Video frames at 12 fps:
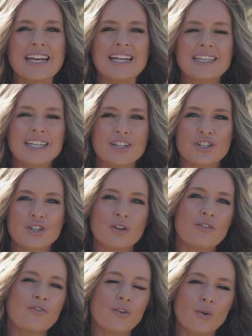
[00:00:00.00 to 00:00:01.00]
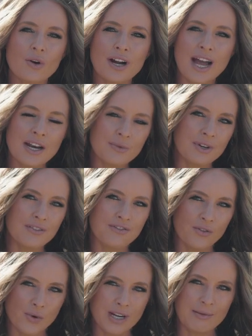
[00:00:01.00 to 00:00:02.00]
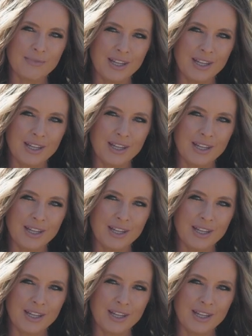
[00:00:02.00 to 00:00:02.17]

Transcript: an additional $440